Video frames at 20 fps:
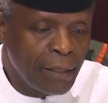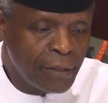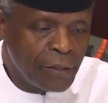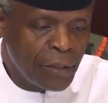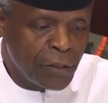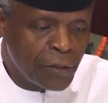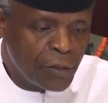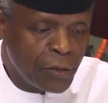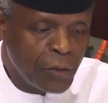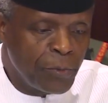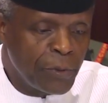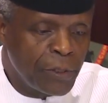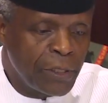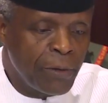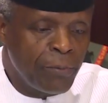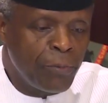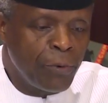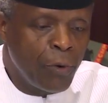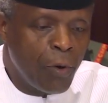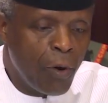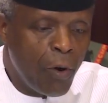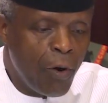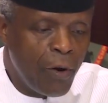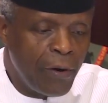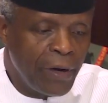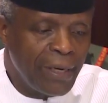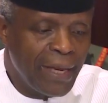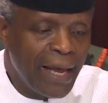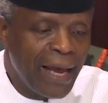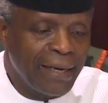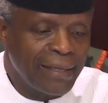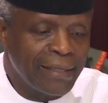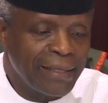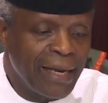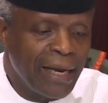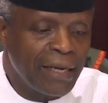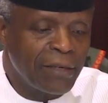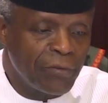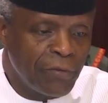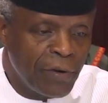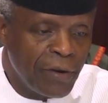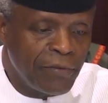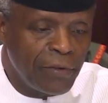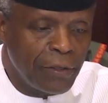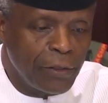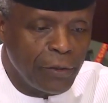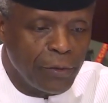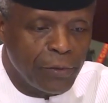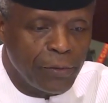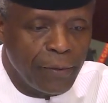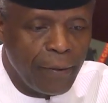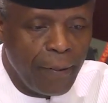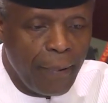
distributable oil and gas revenue,